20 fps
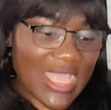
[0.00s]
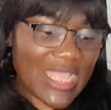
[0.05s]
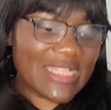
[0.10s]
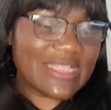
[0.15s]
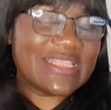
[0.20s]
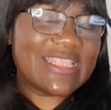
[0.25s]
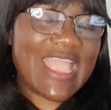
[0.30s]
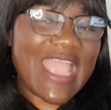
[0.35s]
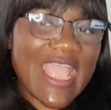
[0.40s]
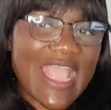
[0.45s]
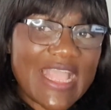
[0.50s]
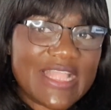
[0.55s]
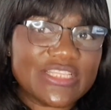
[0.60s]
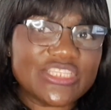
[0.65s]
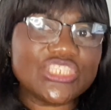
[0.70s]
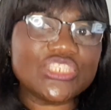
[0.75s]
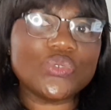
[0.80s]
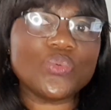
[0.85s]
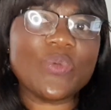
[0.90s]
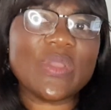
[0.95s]
Then
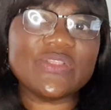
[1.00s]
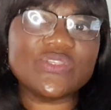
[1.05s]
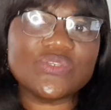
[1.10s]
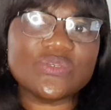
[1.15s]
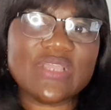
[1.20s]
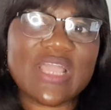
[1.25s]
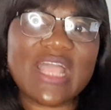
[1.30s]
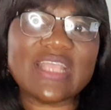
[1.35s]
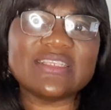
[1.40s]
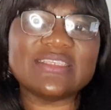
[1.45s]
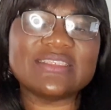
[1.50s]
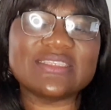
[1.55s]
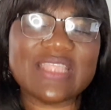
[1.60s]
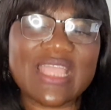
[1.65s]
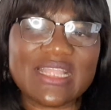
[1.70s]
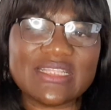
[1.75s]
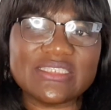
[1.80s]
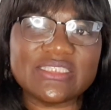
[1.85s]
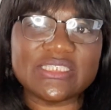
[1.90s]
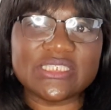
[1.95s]
she went to go and
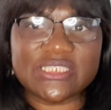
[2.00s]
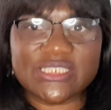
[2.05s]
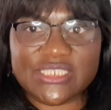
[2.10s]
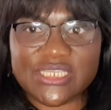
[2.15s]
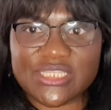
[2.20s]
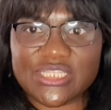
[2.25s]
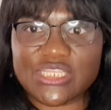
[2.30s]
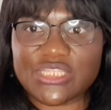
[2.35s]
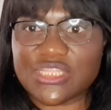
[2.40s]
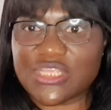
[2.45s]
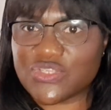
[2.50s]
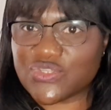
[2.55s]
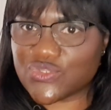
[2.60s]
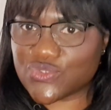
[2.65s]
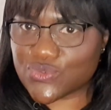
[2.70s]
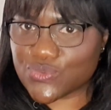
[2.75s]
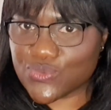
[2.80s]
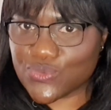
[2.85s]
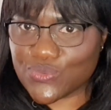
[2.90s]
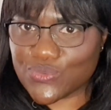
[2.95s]
start teaching in a
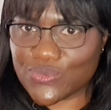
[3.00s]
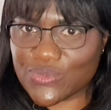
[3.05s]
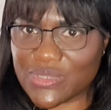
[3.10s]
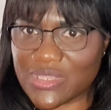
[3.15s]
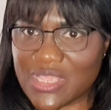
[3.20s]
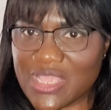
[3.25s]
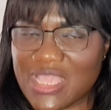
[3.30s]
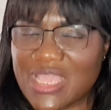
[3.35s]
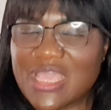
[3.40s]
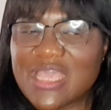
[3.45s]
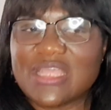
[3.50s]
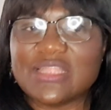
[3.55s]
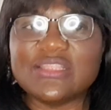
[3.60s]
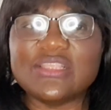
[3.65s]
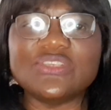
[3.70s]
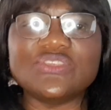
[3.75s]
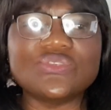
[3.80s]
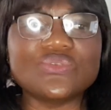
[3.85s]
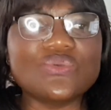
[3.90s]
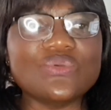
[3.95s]
school.
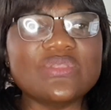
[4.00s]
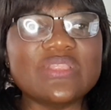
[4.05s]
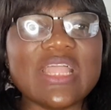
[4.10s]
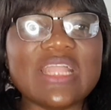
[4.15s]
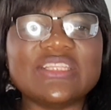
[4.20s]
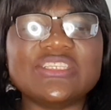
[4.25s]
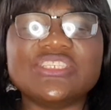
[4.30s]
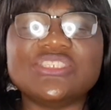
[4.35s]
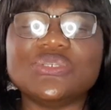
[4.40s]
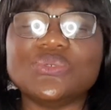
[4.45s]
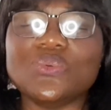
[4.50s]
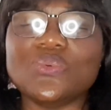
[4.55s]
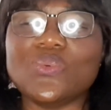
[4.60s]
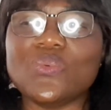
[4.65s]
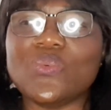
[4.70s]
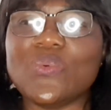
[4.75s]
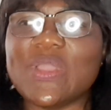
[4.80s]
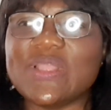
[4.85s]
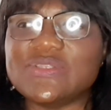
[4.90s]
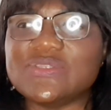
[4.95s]
The school that she
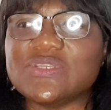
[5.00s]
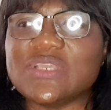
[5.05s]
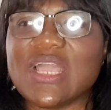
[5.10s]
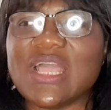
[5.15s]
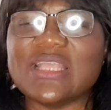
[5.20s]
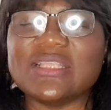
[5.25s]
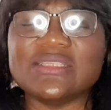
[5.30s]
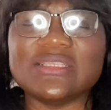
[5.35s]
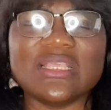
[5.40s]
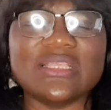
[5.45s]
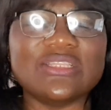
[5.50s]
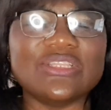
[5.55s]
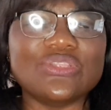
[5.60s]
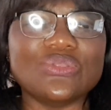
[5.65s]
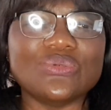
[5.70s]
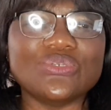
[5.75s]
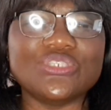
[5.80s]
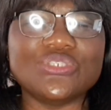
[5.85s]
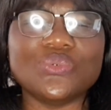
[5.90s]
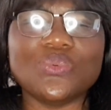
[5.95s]
went to go and, you
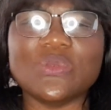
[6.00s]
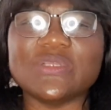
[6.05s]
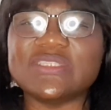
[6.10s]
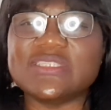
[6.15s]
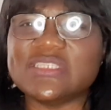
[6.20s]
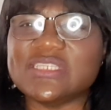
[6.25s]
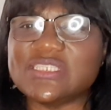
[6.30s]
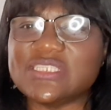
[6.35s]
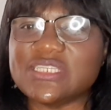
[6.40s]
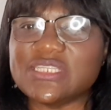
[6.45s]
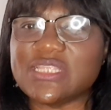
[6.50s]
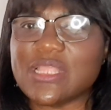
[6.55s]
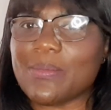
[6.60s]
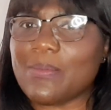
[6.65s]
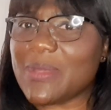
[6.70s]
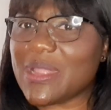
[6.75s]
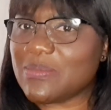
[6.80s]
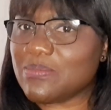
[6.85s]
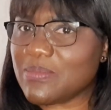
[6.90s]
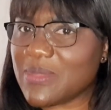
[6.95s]
know, she was teaching the
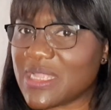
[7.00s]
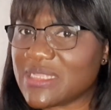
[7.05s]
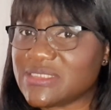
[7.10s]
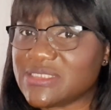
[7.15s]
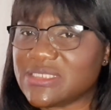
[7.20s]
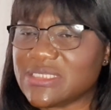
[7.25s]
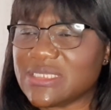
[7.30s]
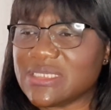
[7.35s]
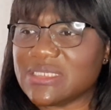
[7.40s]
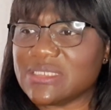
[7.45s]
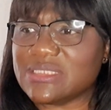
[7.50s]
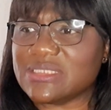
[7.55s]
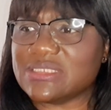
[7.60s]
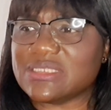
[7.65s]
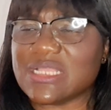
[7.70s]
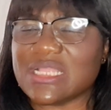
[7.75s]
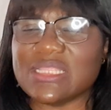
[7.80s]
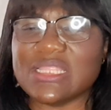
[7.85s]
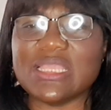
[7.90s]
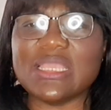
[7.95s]

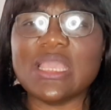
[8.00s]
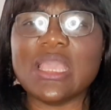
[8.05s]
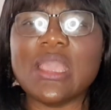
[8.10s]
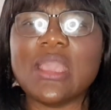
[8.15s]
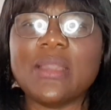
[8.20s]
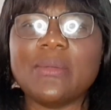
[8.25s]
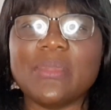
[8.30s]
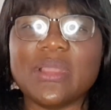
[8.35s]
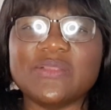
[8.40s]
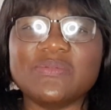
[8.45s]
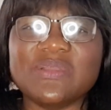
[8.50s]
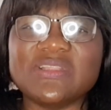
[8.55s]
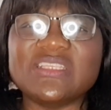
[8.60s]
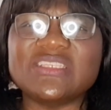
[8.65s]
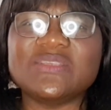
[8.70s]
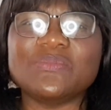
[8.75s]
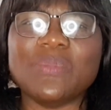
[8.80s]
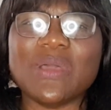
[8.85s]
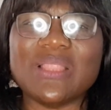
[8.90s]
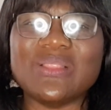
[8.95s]
mathematics, I think,
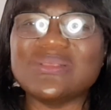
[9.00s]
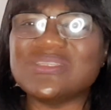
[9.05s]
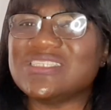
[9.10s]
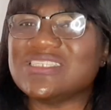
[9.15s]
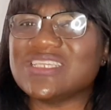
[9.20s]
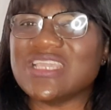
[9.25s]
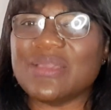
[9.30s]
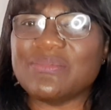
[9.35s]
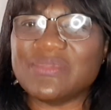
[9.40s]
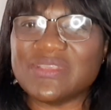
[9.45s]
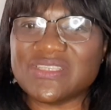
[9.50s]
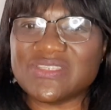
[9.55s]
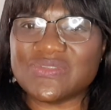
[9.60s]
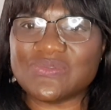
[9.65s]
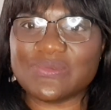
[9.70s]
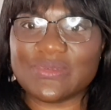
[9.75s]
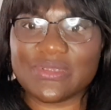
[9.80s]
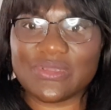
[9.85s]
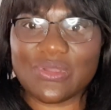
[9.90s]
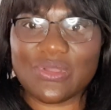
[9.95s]
mathematics, biology,
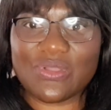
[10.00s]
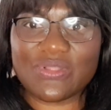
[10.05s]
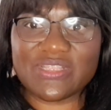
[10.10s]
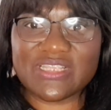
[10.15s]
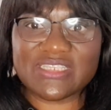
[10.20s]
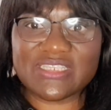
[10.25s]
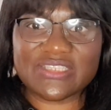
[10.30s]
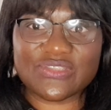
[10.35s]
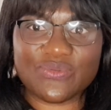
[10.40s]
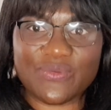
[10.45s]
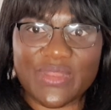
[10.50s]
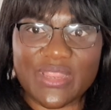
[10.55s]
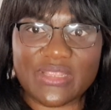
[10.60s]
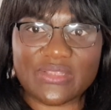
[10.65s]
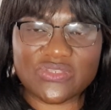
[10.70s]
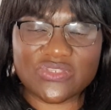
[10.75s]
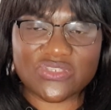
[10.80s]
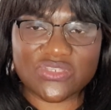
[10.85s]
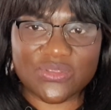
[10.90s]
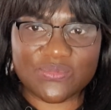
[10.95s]
chemistry, all these
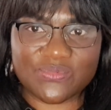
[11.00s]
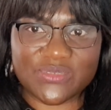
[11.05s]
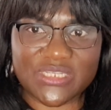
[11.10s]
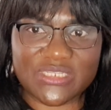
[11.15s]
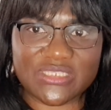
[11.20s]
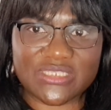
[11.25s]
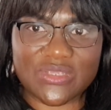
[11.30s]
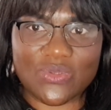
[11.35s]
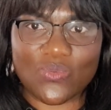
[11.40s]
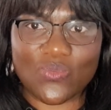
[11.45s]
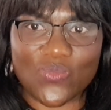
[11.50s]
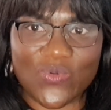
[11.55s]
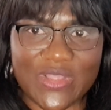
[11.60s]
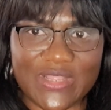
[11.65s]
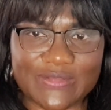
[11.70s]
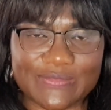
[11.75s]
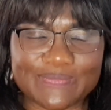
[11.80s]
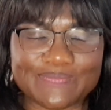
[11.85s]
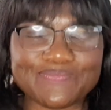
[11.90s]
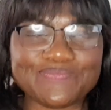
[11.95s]
three subjects in one.